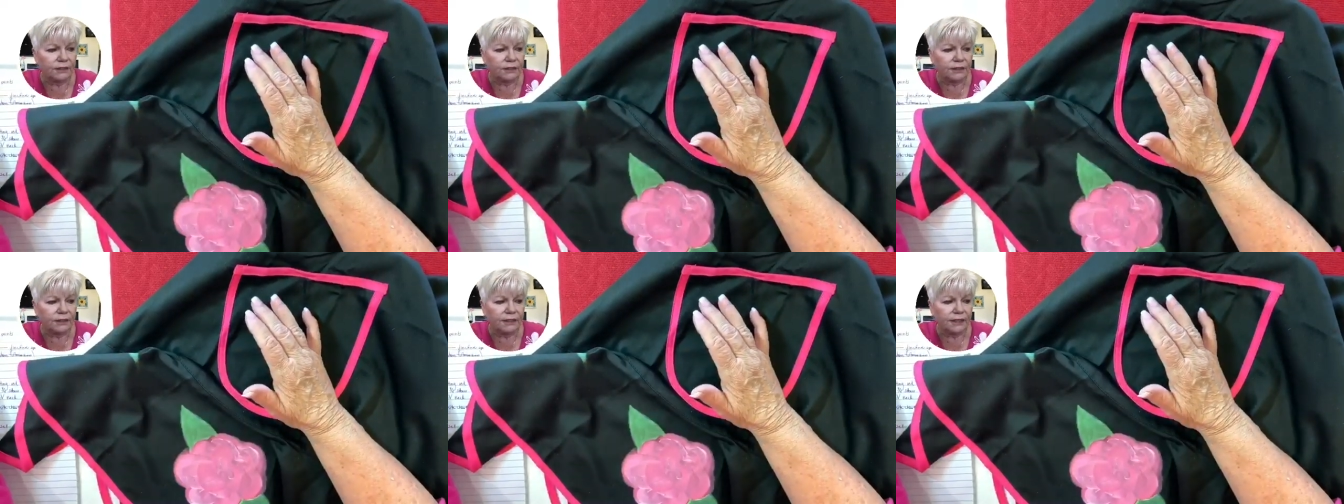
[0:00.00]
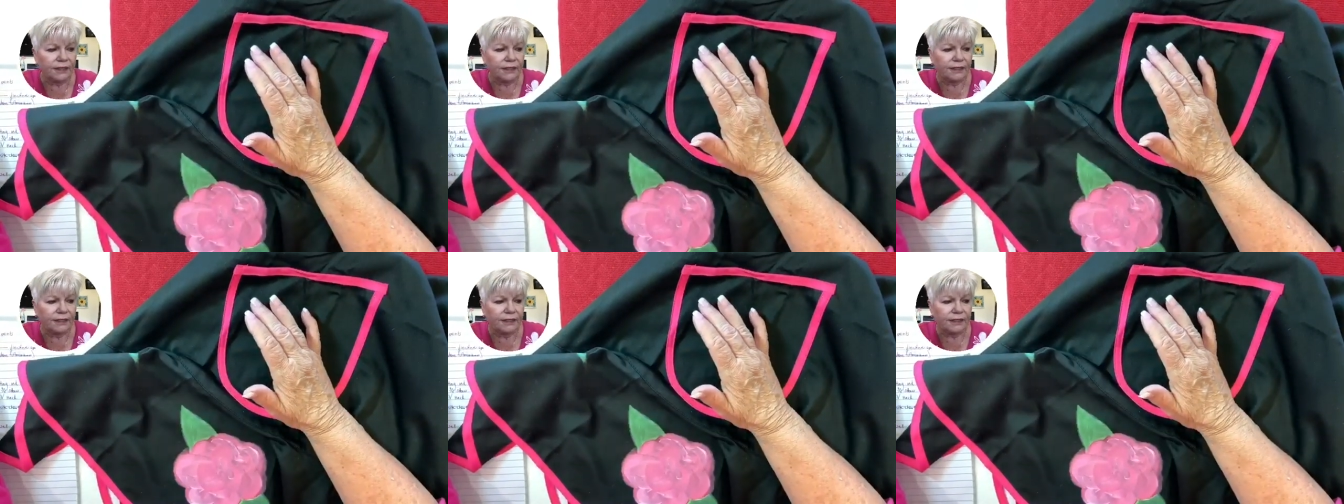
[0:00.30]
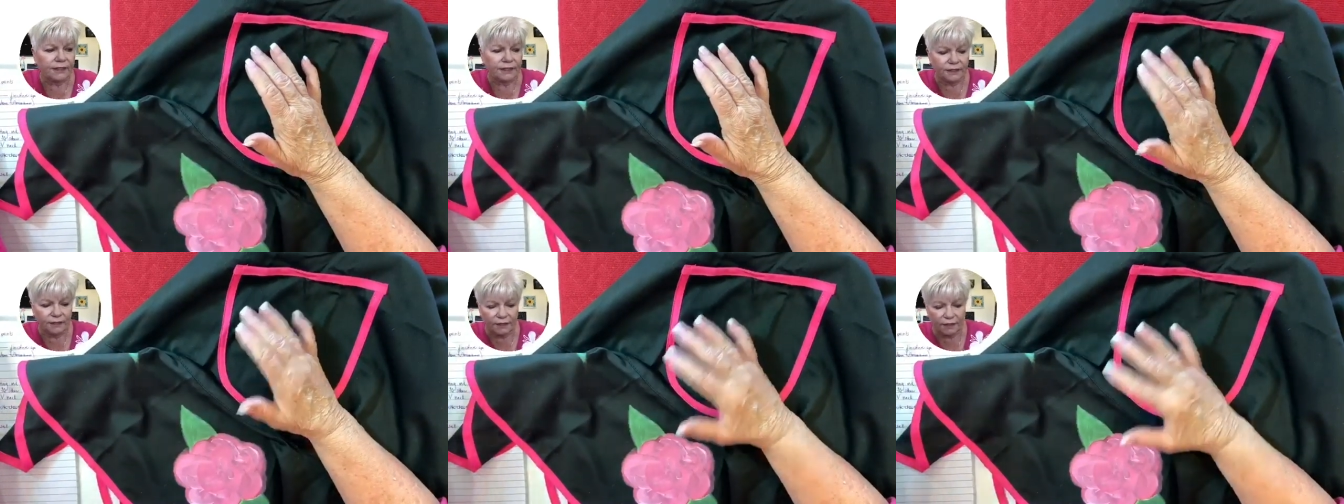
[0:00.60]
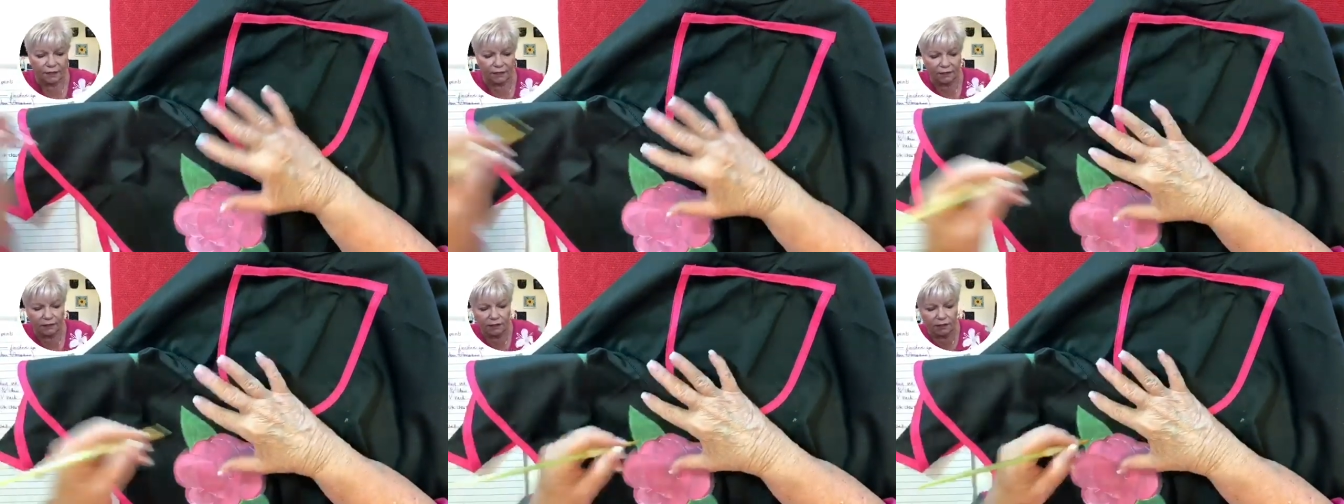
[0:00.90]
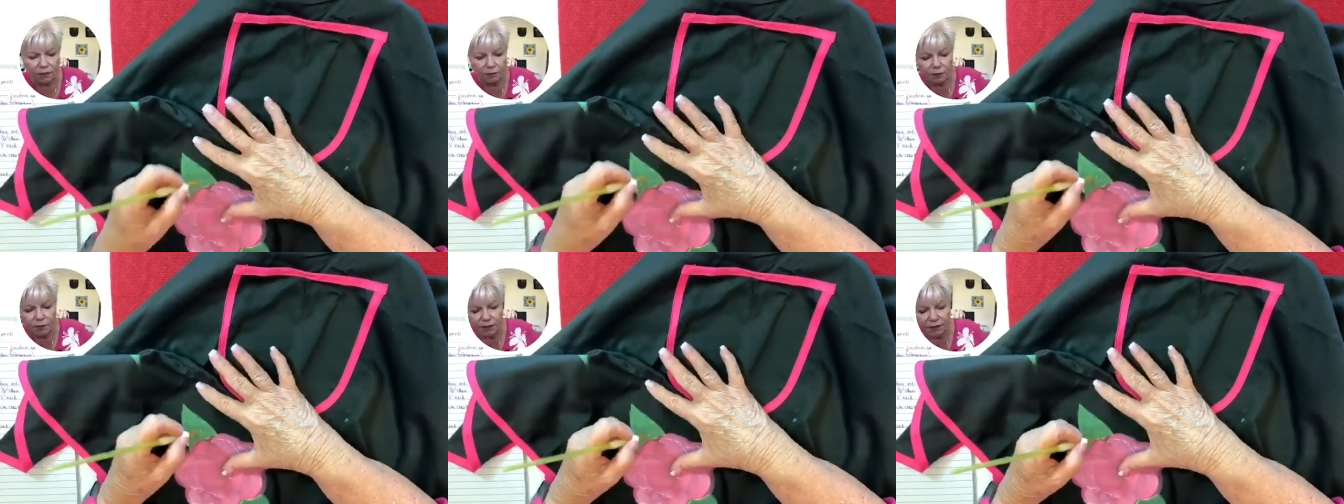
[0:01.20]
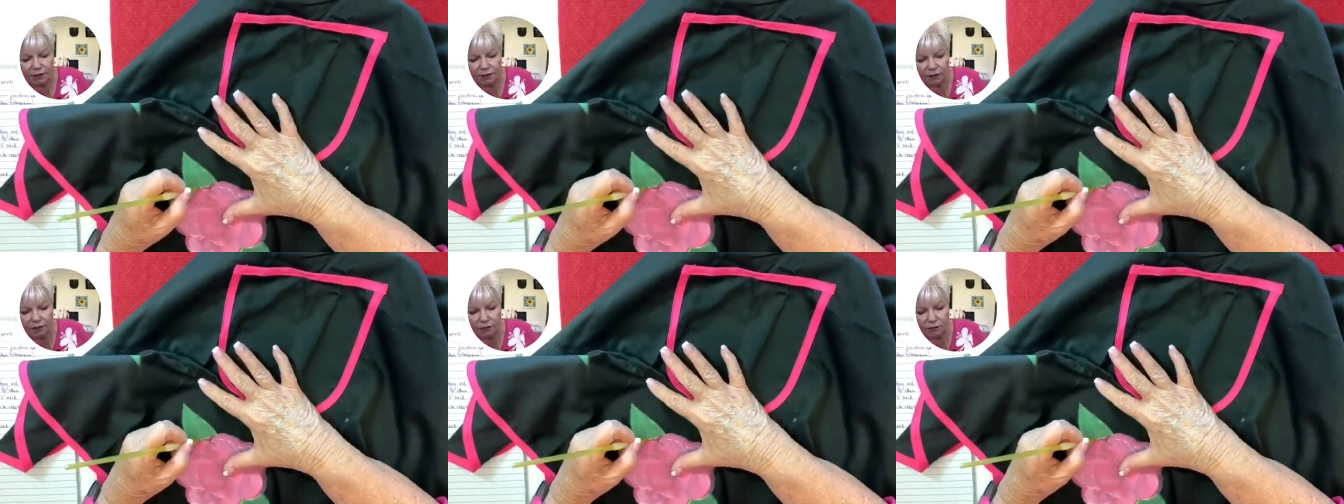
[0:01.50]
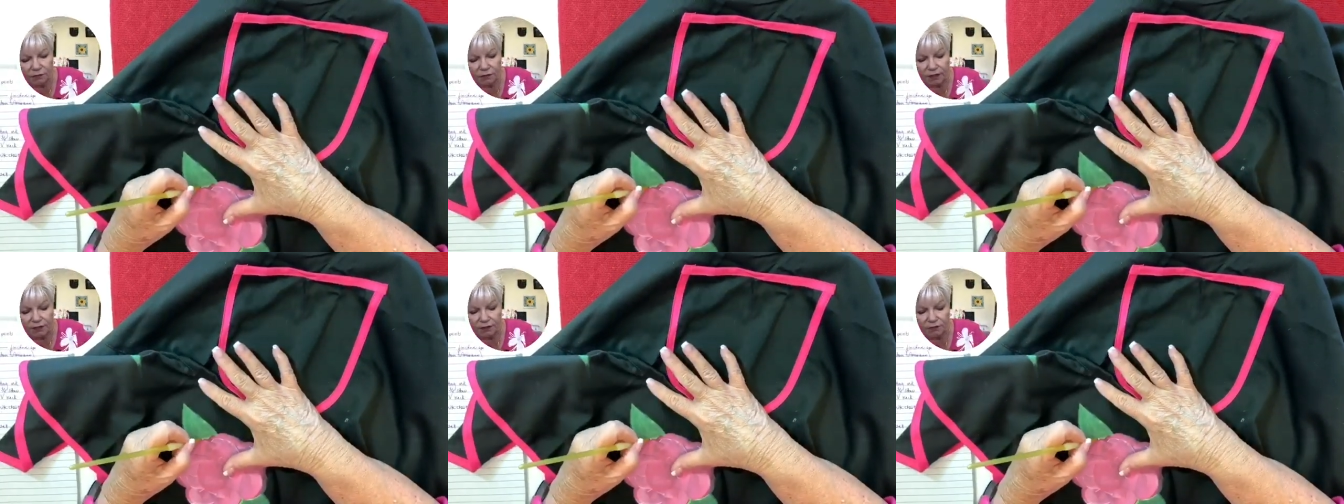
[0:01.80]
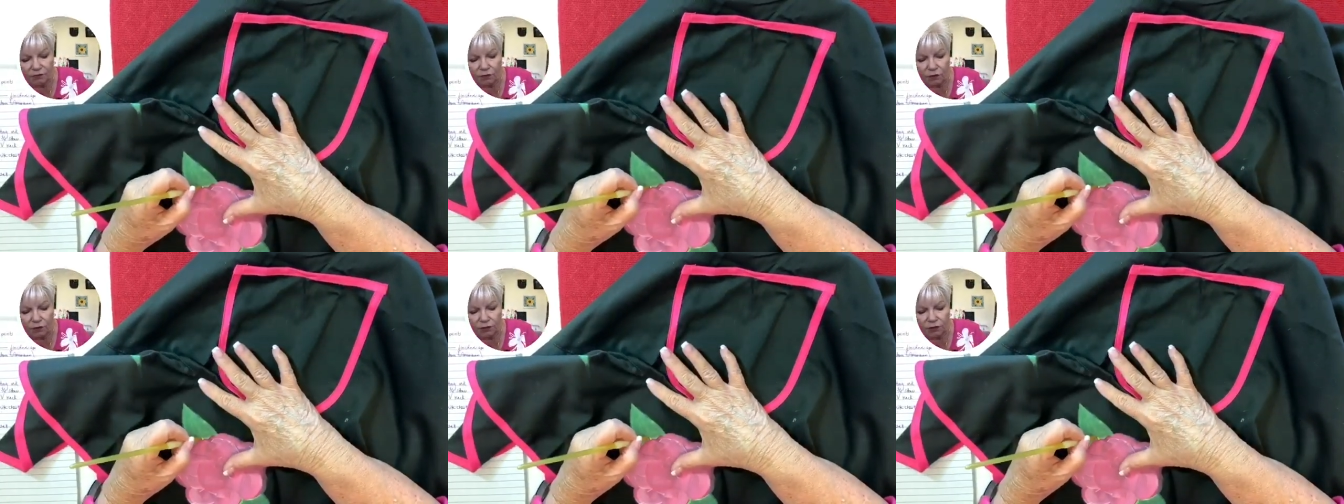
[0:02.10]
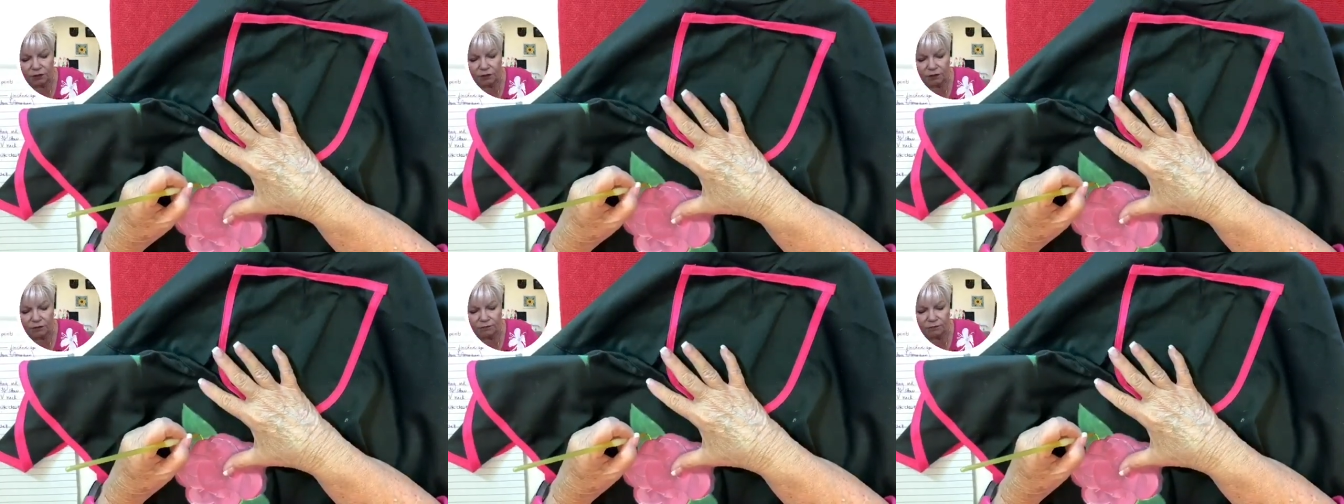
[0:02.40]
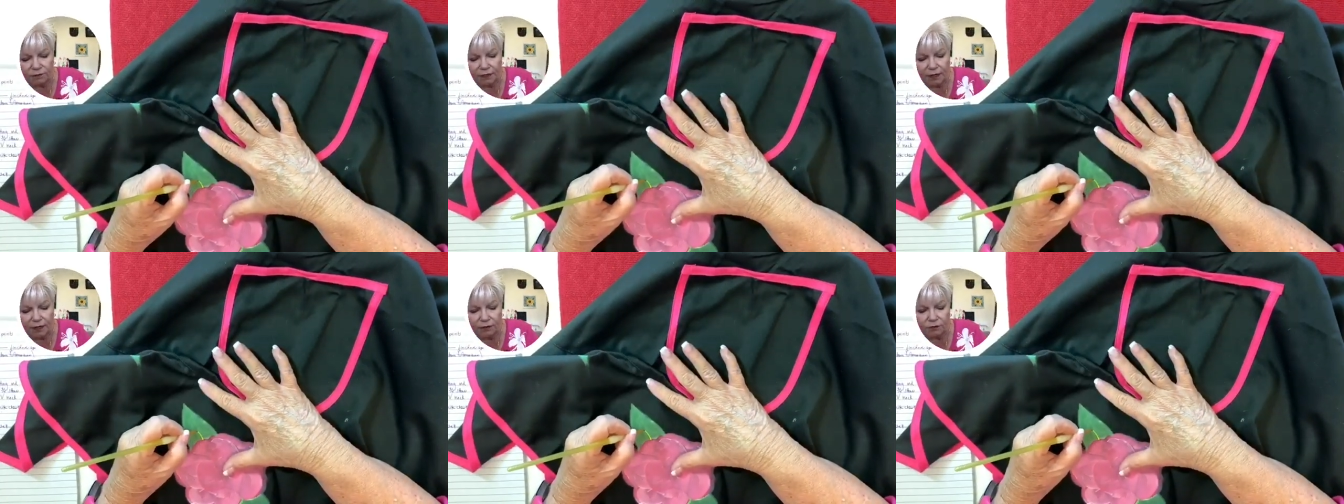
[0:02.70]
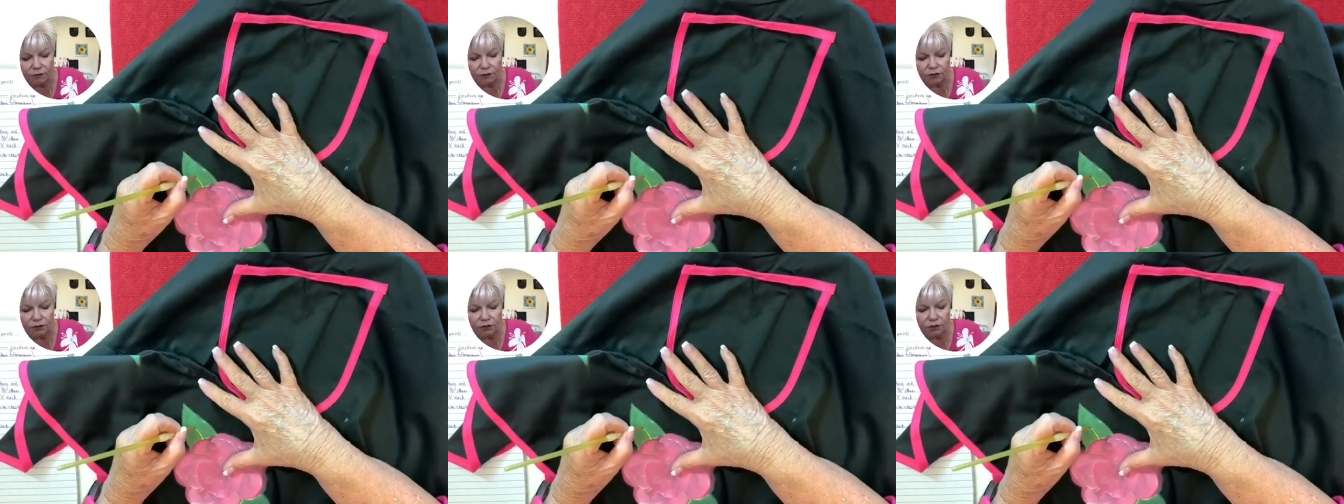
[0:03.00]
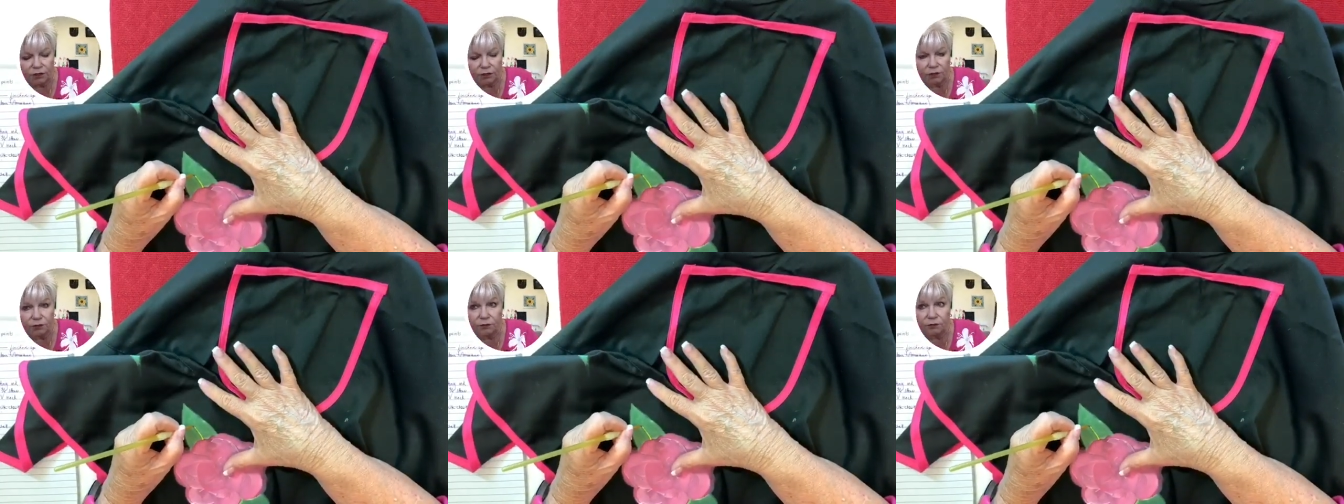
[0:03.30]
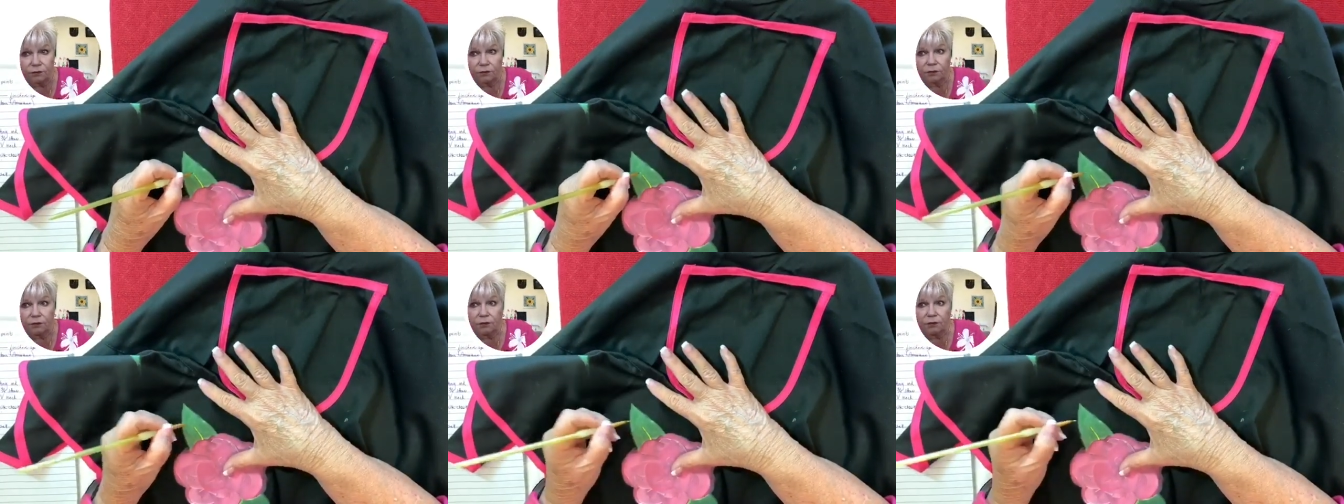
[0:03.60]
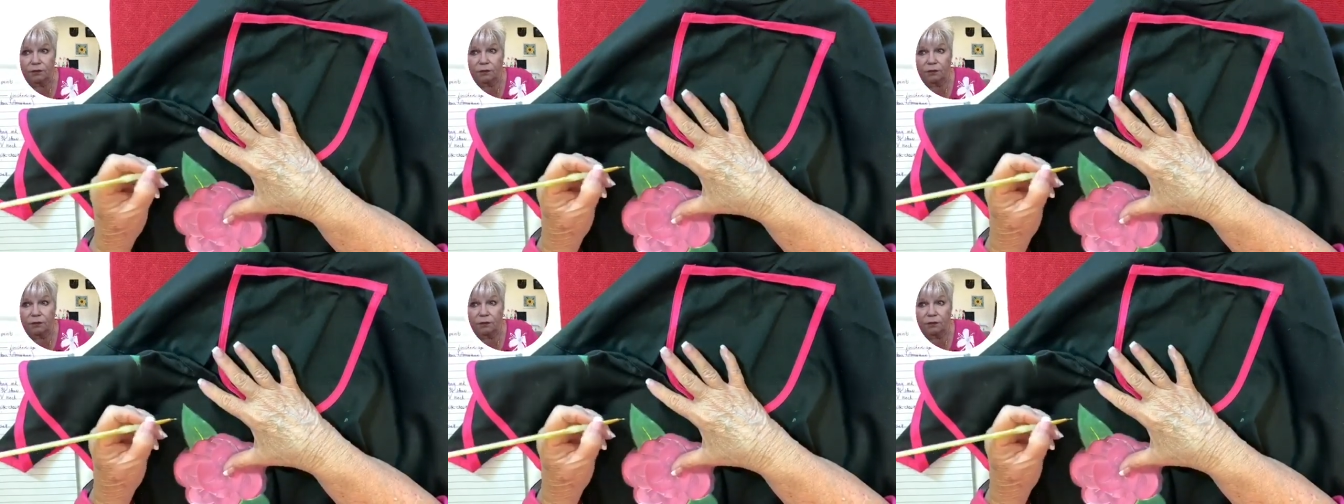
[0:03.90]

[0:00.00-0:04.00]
today is a little bit on, as far as the flowers go,